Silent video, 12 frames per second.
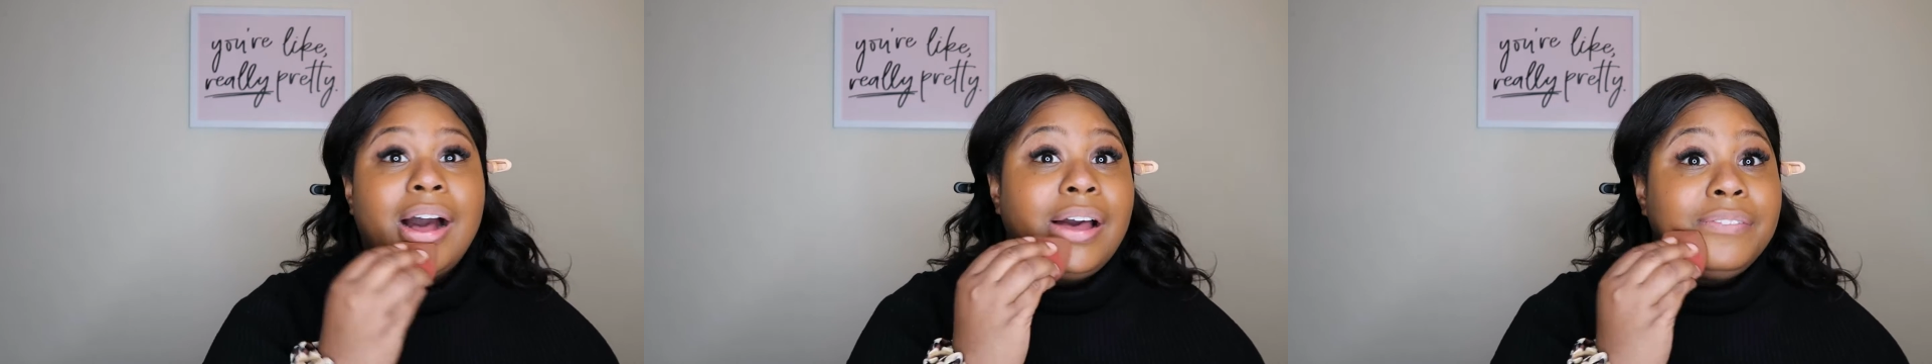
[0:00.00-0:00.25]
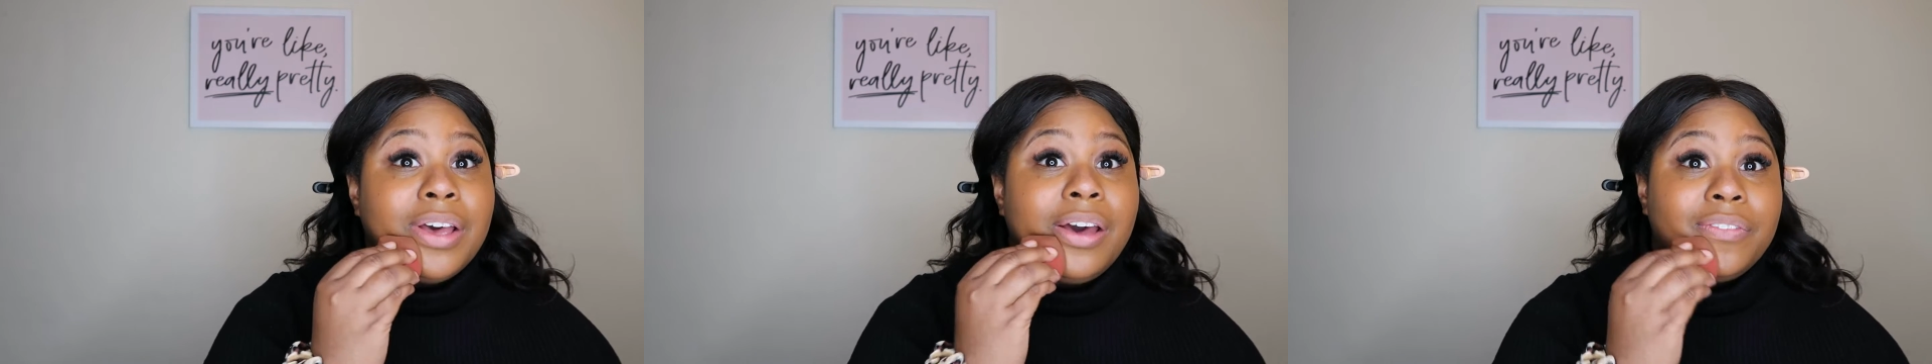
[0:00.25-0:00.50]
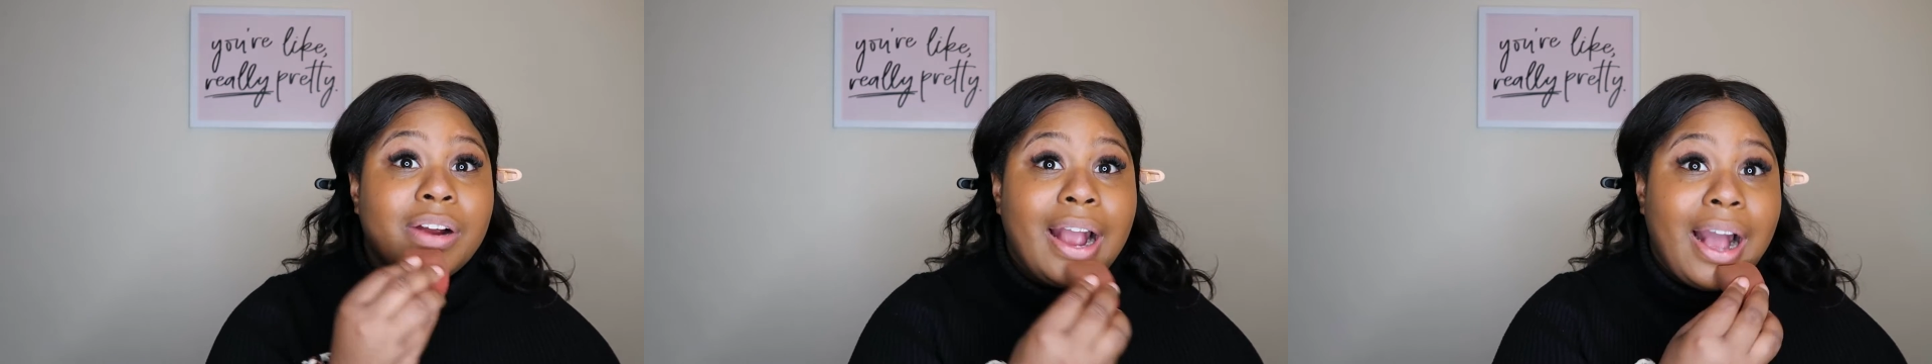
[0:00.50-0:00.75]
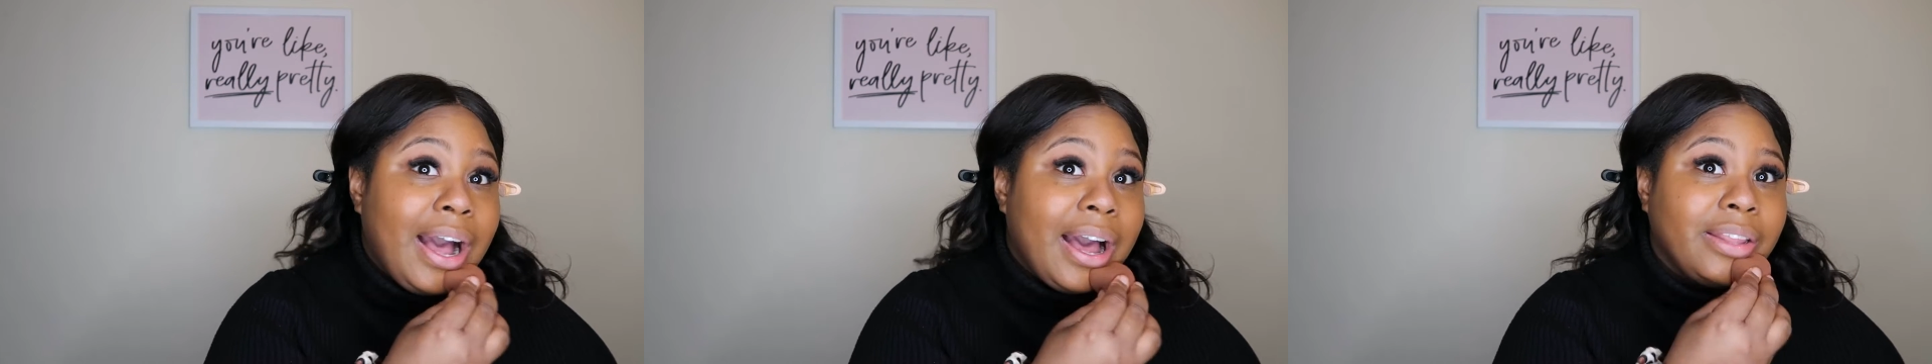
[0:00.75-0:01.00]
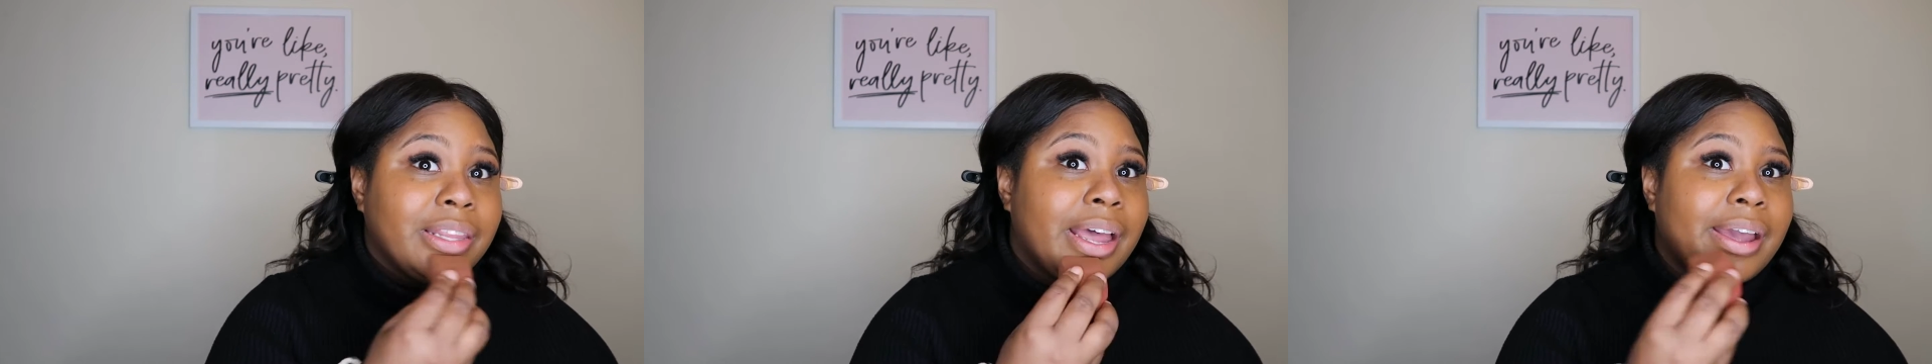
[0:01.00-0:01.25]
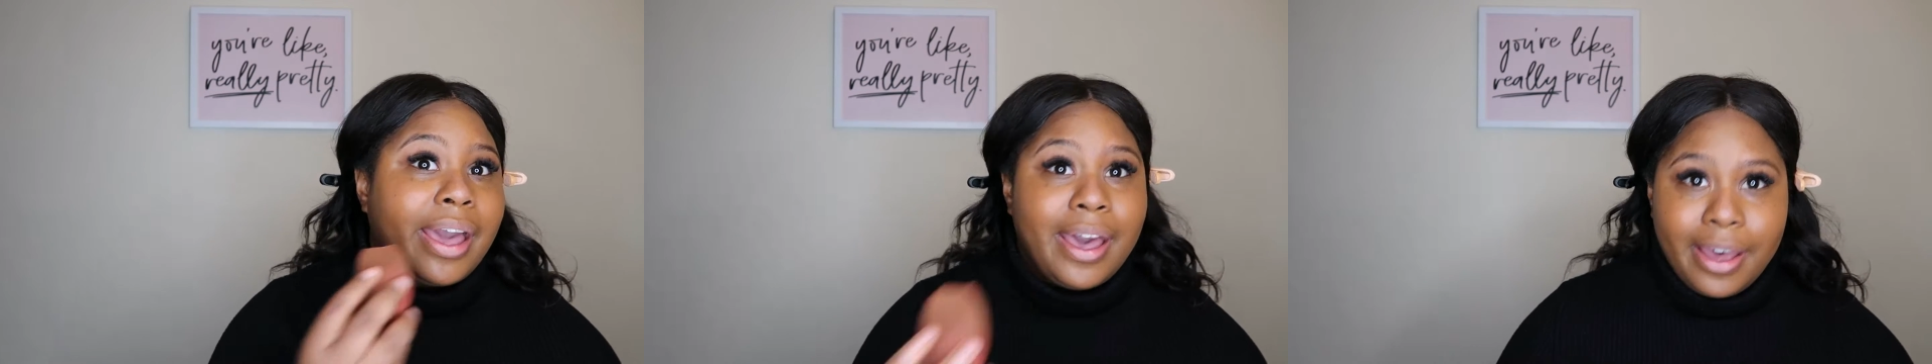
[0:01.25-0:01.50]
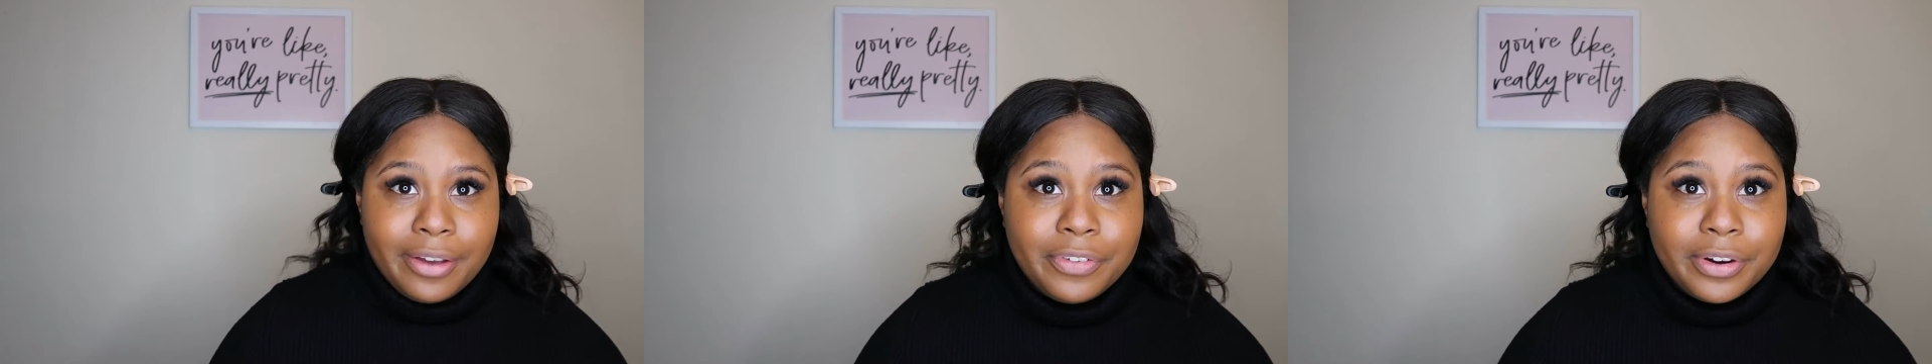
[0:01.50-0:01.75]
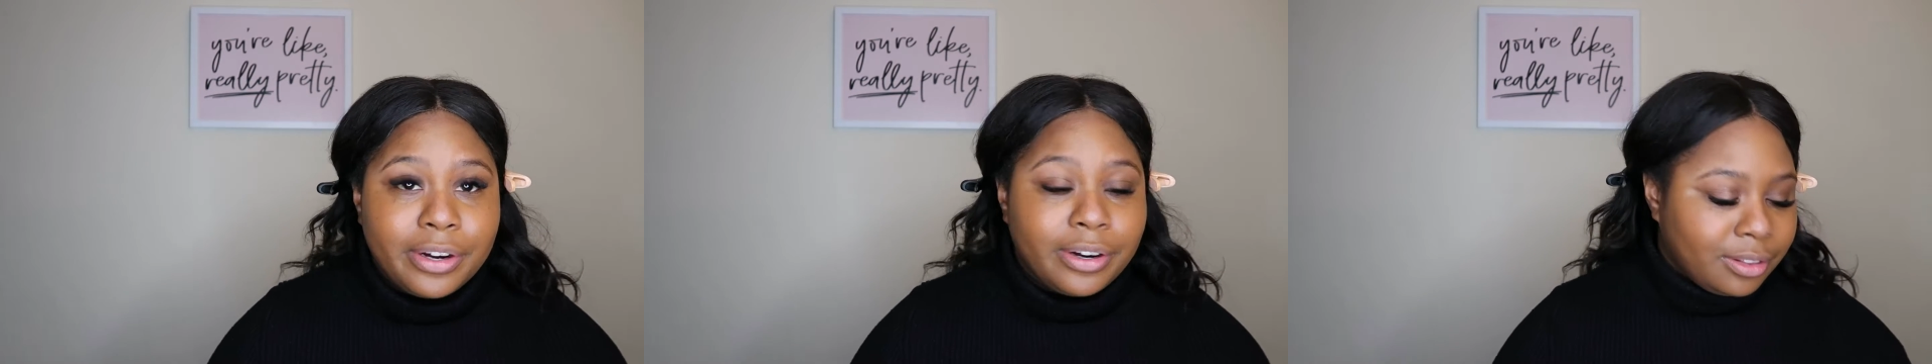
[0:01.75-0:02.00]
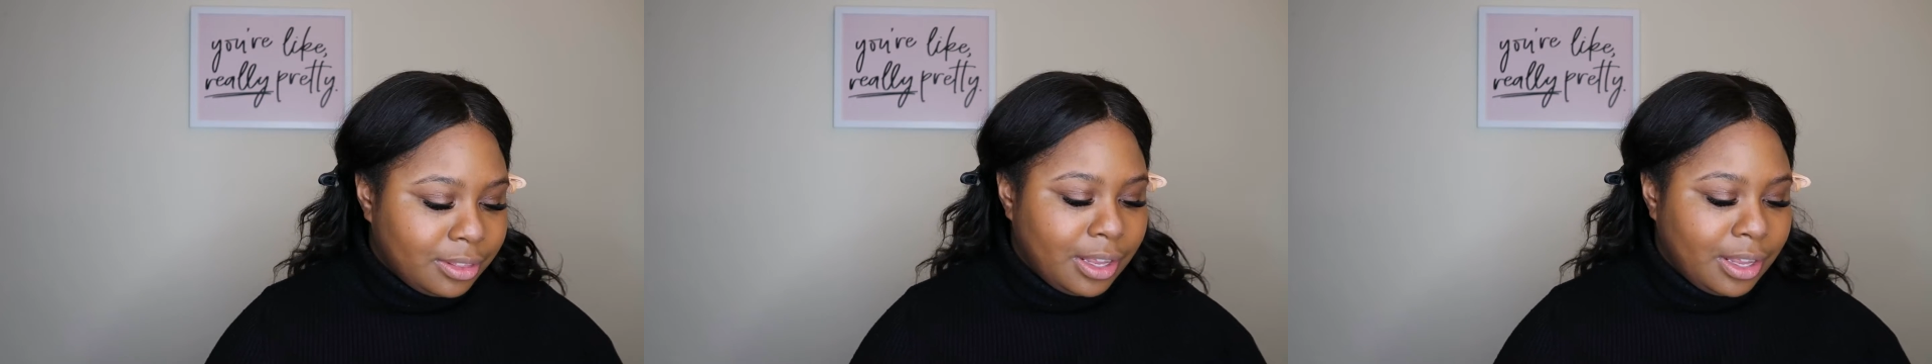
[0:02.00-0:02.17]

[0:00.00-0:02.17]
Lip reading: I've ever had, like ever.